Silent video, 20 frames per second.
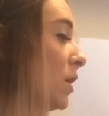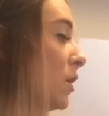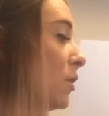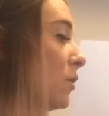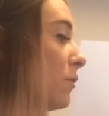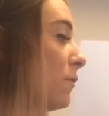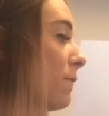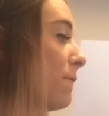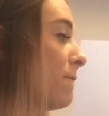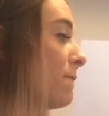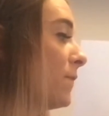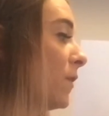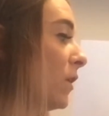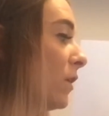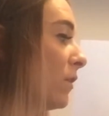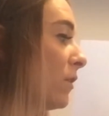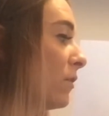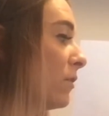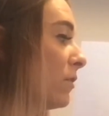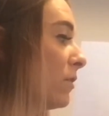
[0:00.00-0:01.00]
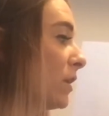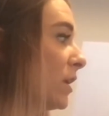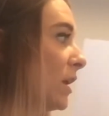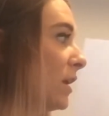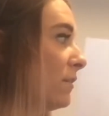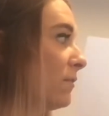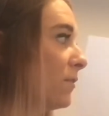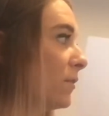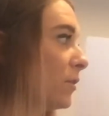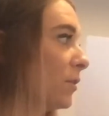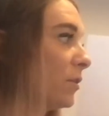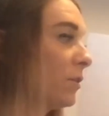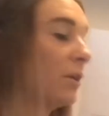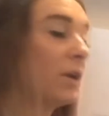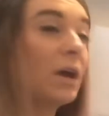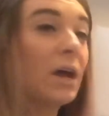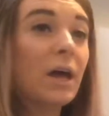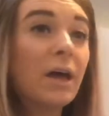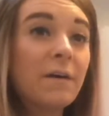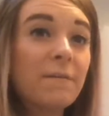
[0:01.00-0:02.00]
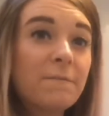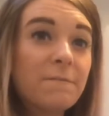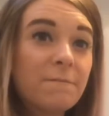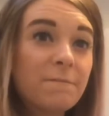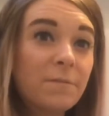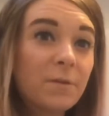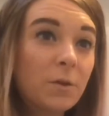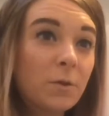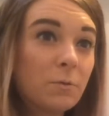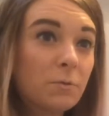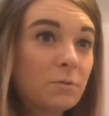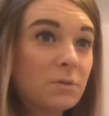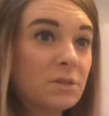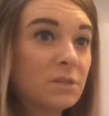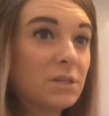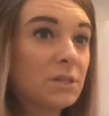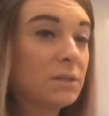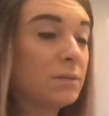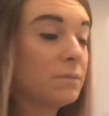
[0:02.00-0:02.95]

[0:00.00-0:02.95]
her father gave her a flute.